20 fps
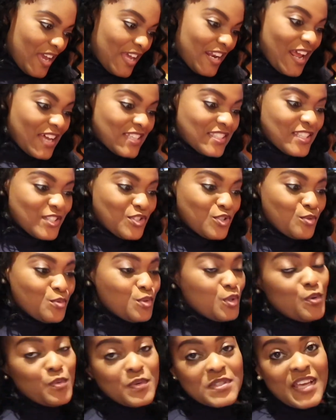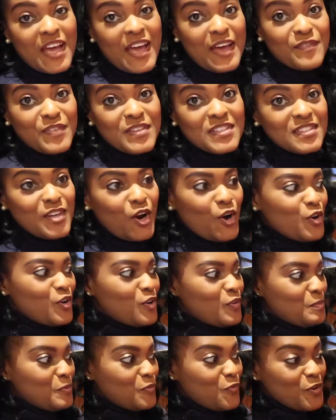And I see two new ones I haven't
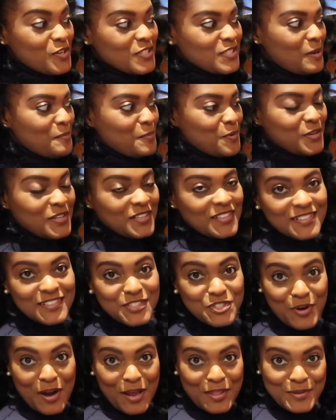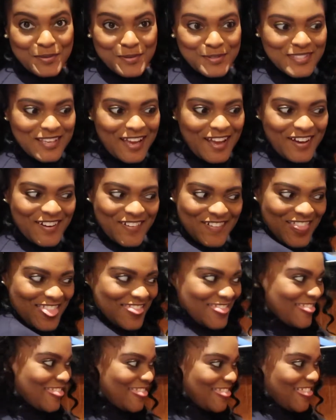heard of before, so I'm gonna try those out.
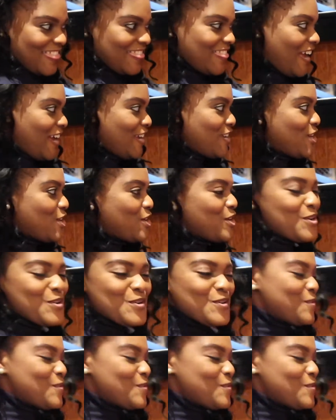Thank you.